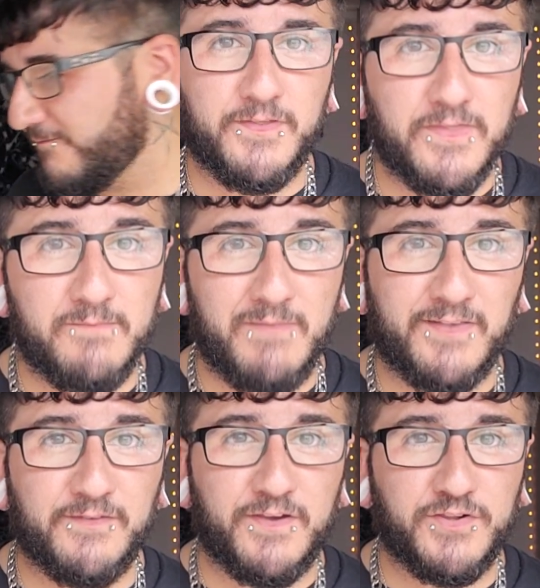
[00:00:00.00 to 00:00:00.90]
The other
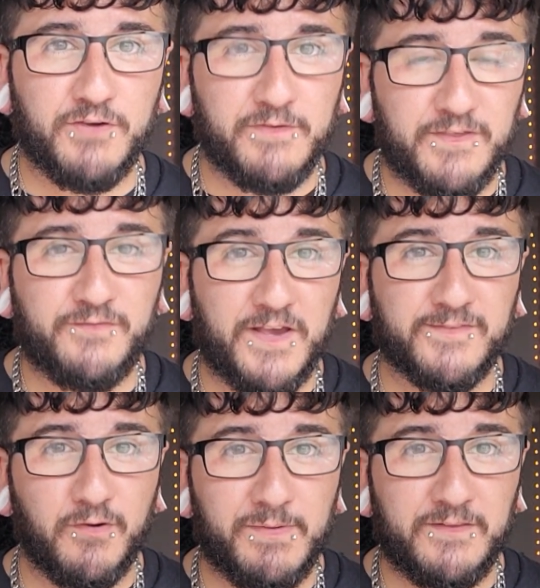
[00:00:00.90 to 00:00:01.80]
massive issue with this
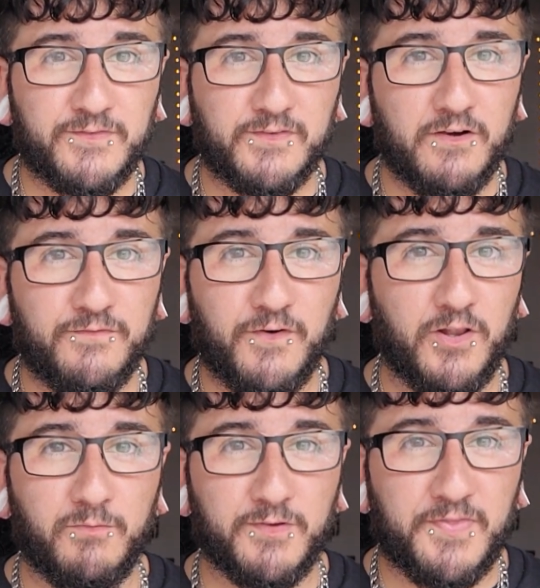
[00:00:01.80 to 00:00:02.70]
festival being so
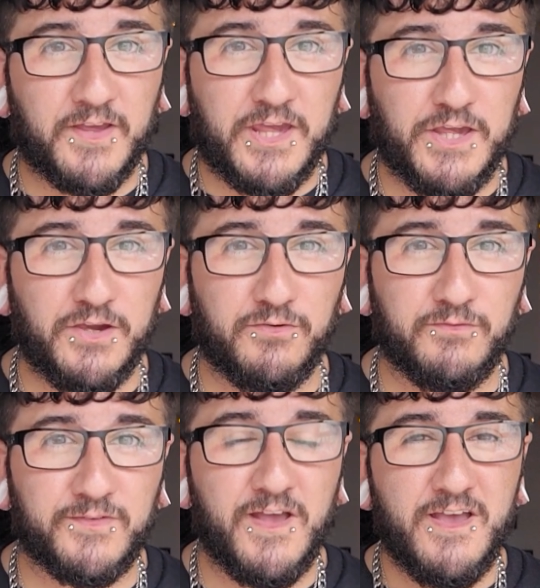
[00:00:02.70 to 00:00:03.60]
full was the
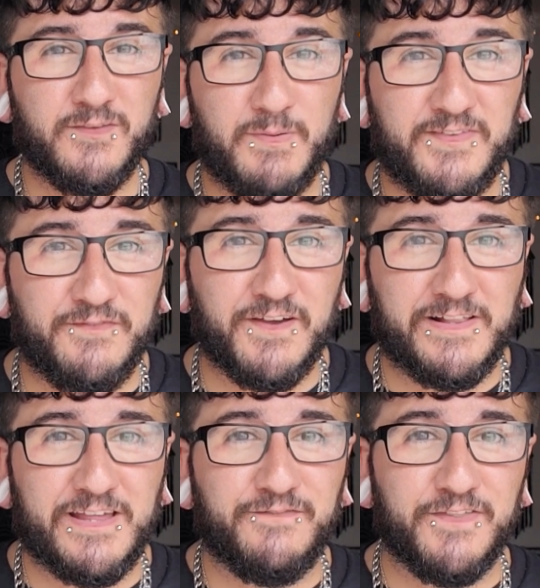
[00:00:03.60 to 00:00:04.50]
queues,
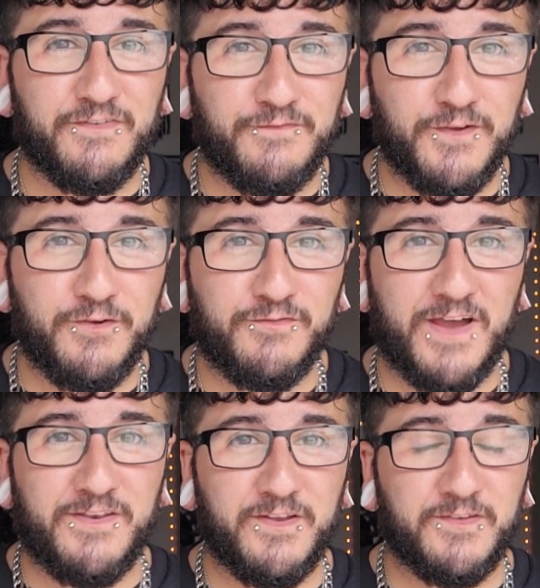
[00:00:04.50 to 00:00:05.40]
specifically for the food
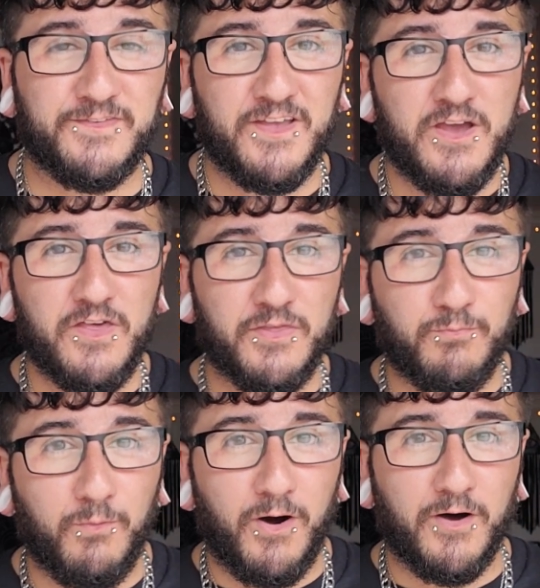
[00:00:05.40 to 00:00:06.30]
vendors, the
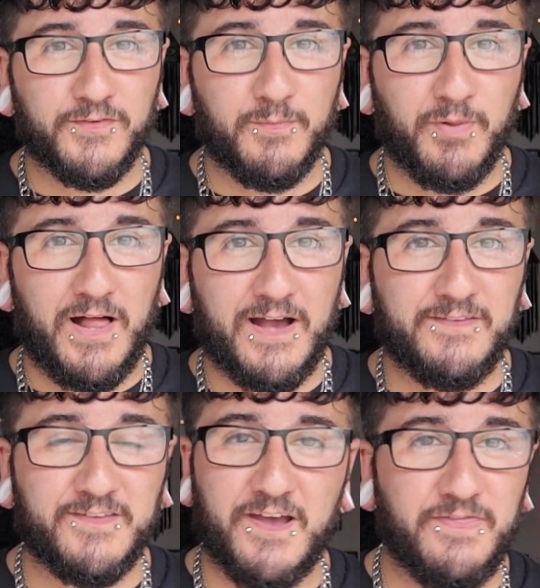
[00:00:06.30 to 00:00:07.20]
water
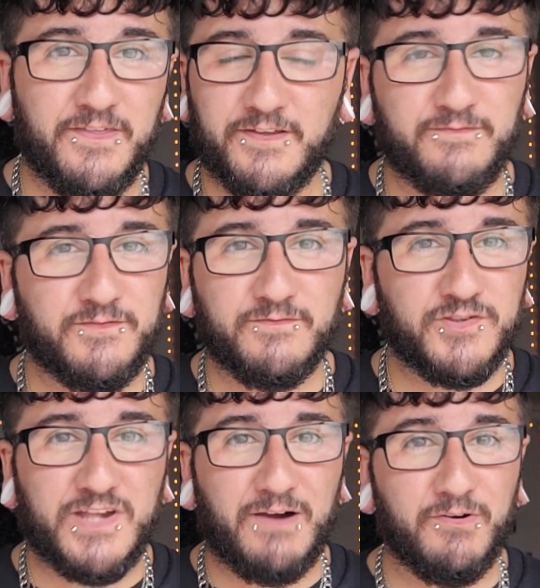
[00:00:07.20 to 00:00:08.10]
supplies, and the
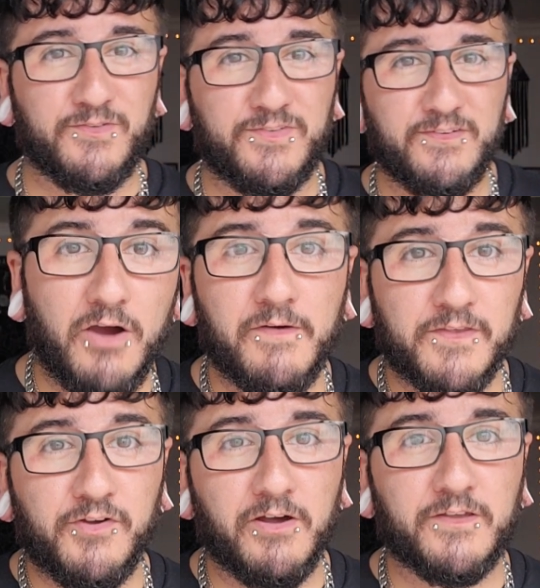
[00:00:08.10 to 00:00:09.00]
showers. Oh, and
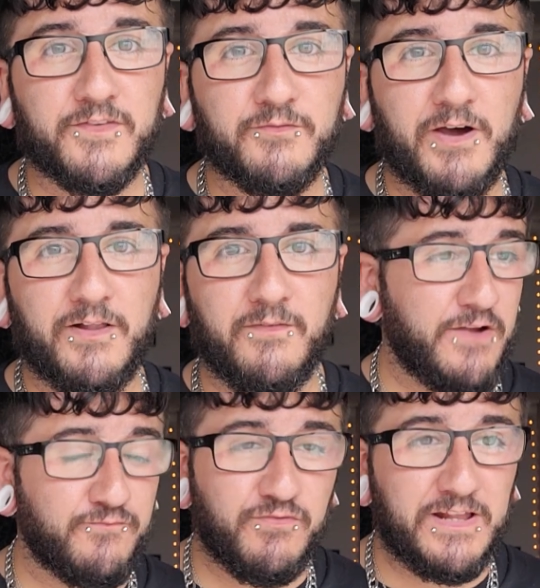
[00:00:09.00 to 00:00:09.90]
the toilets as well. I
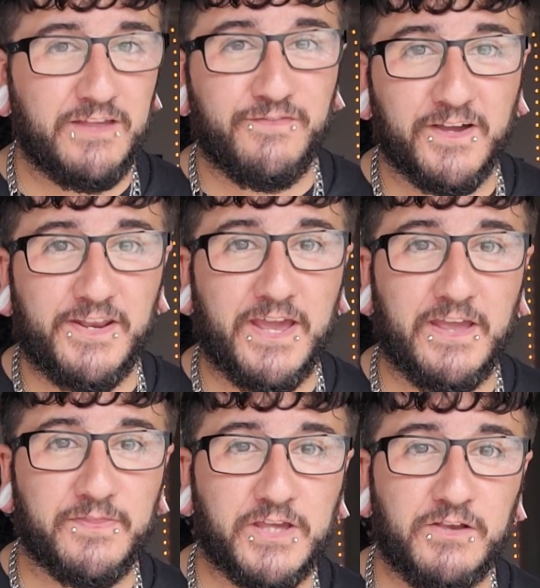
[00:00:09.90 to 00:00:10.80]
really fucking
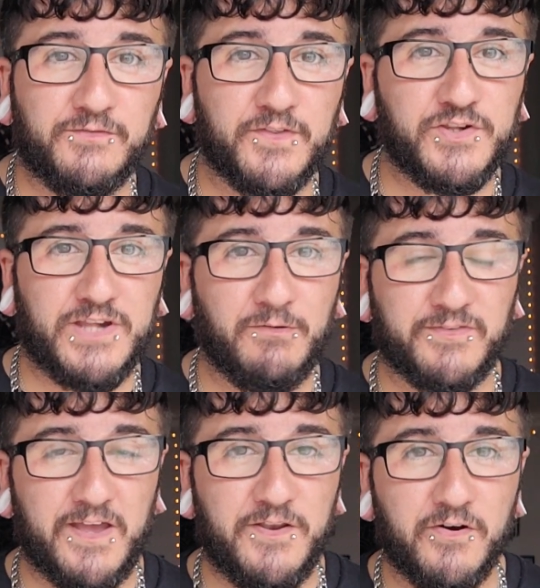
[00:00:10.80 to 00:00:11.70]
hated the queues for the
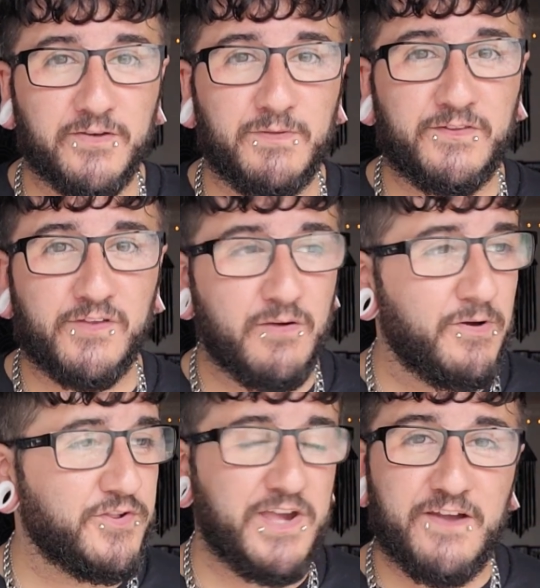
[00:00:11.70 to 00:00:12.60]
showers. It annoyed me so
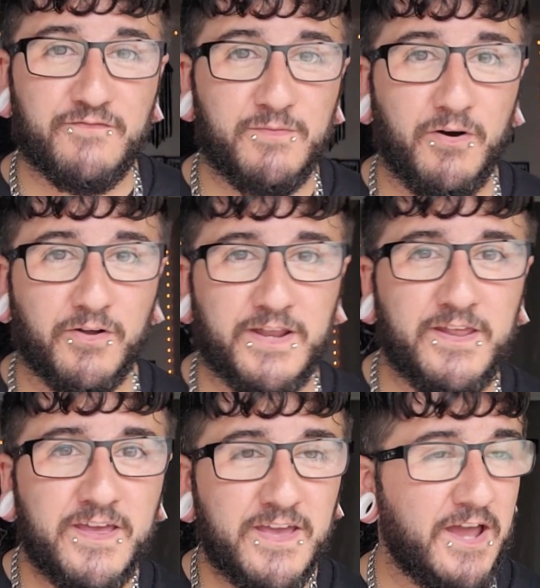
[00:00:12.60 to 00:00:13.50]
much every
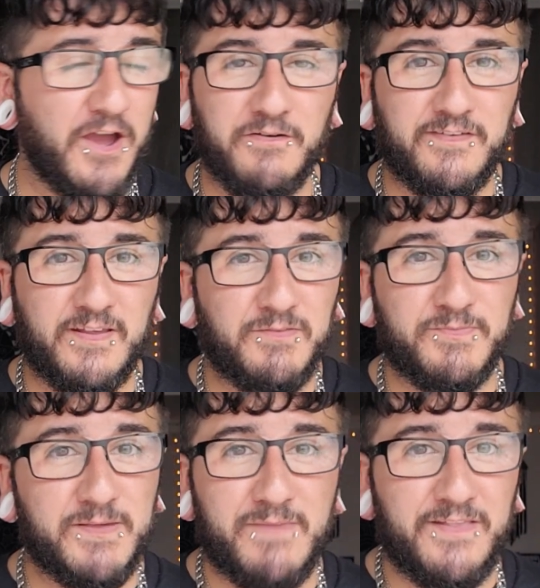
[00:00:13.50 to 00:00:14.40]
morning, and it only seemed to
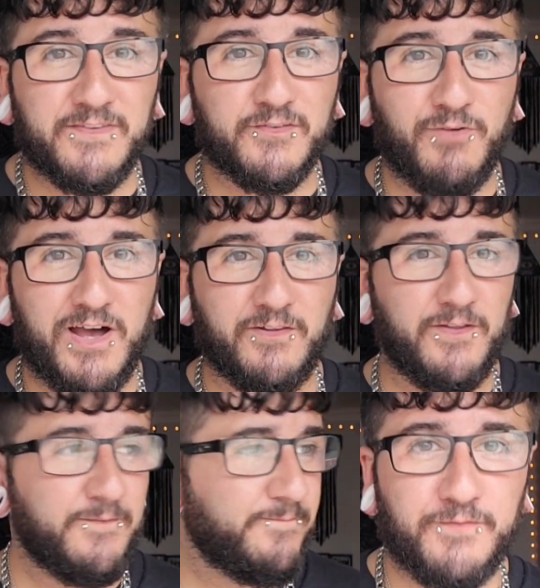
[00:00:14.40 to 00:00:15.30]
be the men's as
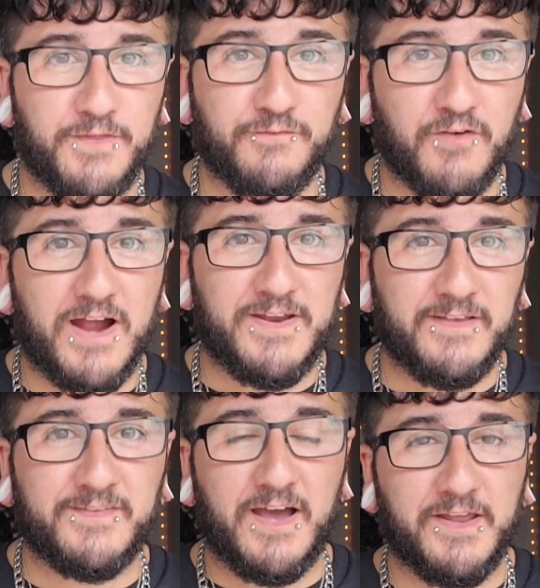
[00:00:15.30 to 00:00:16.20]
well. For the
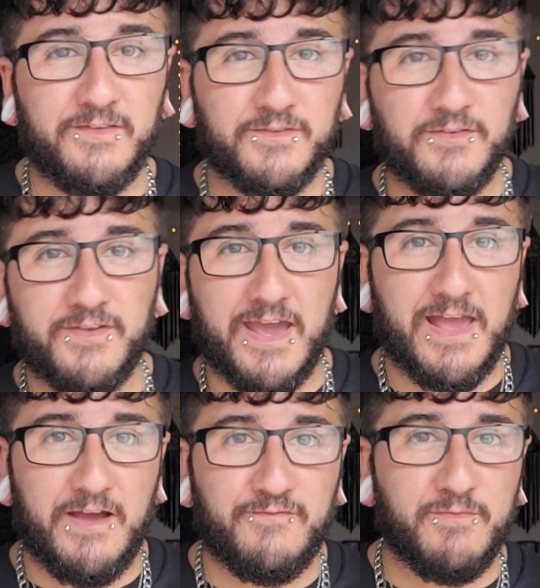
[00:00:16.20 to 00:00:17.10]
Friday, Saturday and
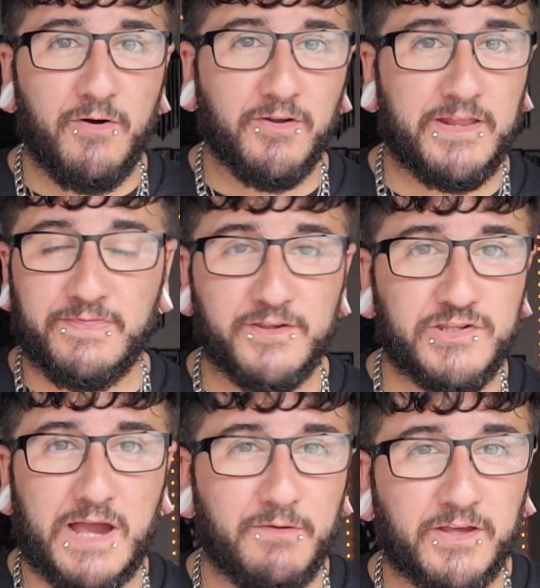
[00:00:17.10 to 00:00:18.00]
Sunday, every morning, the
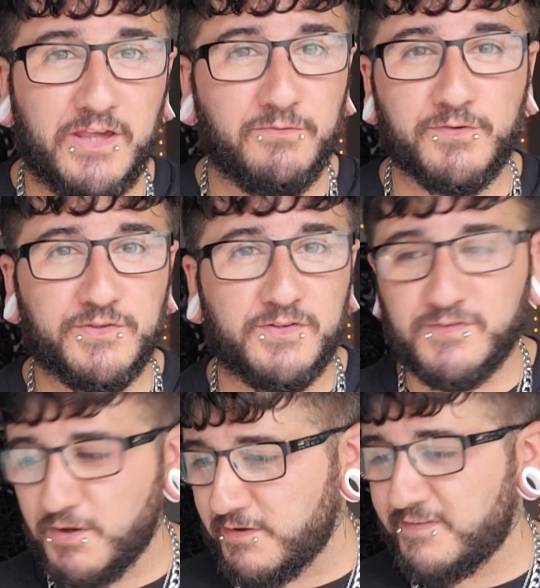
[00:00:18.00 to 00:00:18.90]
shower queue was just
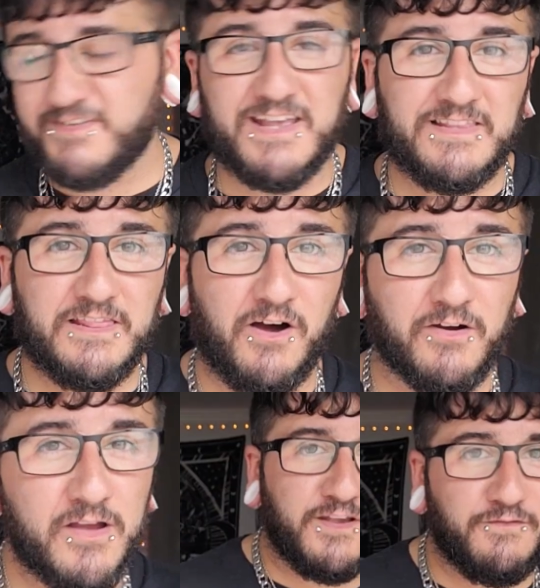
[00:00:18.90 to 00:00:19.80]
so insanely
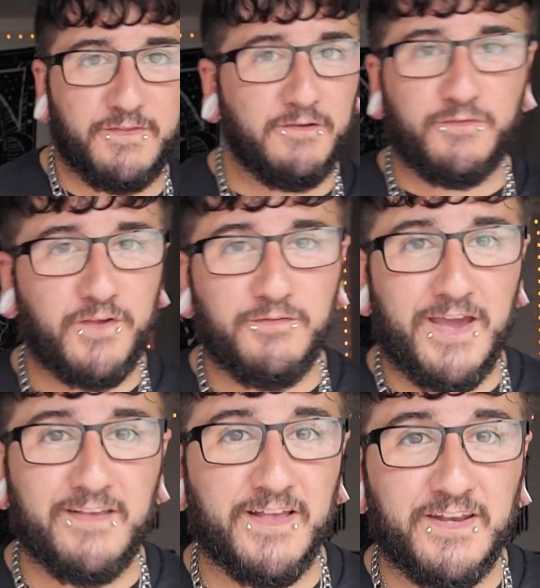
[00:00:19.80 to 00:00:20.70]
long. So for those few
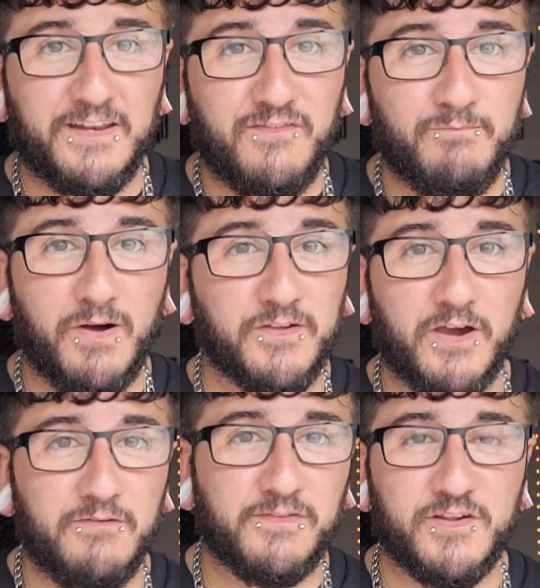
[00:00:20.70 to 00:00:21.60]
days, I didn't even bother
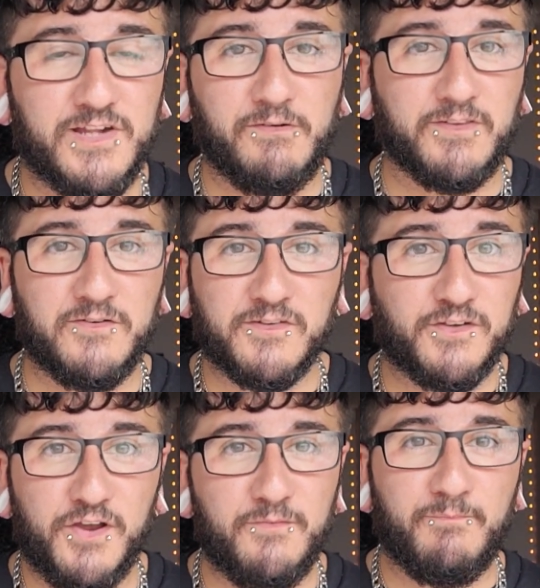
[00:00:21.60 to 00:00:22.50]
going to the showers. I just
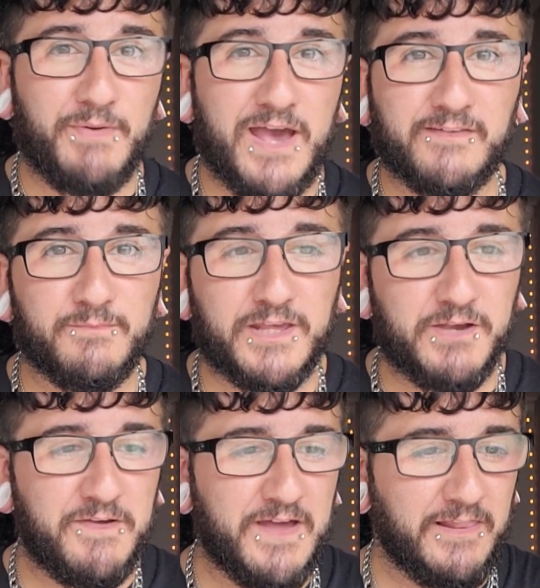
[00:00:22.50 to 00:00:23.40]
couldn't bear to be
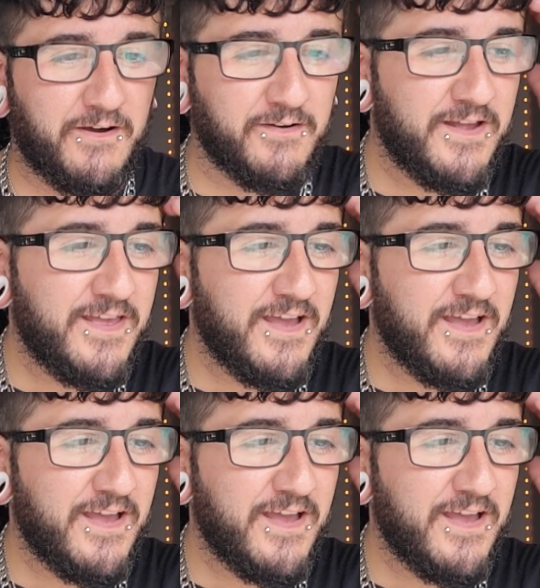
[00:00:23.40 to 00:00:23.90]
queuing that long.